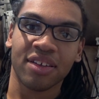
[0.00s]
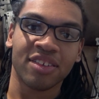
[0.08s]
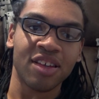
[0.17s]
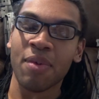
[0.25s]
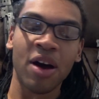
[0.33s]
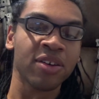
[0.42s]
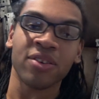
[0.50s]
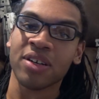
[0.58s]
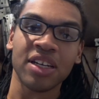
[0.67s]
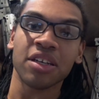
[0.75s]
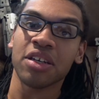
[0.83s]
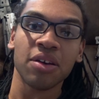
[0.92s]
Some hunter
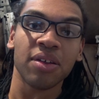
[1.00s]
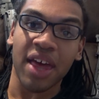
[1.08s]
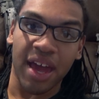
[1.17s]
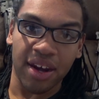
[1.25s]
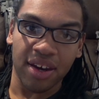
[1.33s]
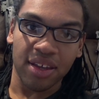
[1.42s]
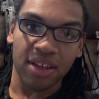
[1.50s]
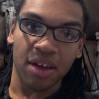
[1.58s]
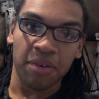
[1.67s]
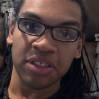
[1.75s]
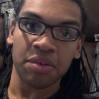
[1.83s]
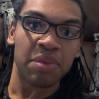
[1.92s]
didn't do that. It
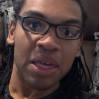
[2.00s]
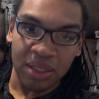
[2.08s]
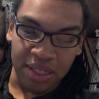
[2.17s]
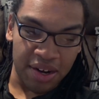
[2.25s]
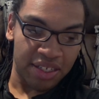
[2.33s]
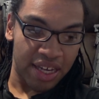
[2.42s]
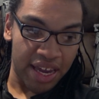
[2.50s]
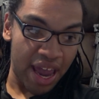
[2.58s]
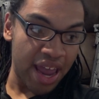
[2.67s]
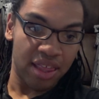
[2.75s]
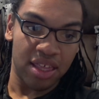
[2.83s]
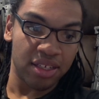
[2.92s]
was a military saying,
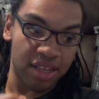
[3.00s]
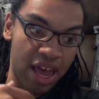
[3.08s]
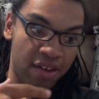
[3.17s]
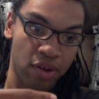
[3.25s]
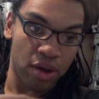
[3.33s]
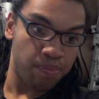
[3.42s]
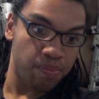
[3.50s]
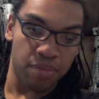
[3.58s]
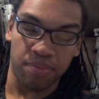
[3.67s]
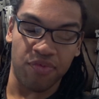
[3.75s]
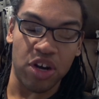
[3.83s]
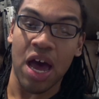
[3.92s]
hey, these have a
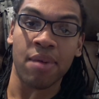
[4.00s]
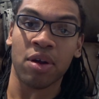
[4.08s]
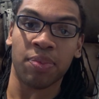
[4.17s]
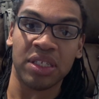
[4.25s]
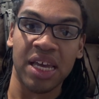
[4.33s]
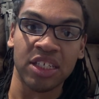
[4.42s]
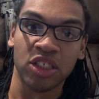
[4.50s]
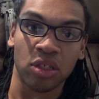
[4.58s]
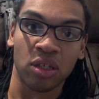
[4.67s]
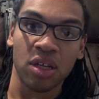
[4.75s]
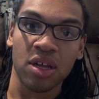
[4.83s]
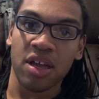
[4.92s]
phenomenal potential.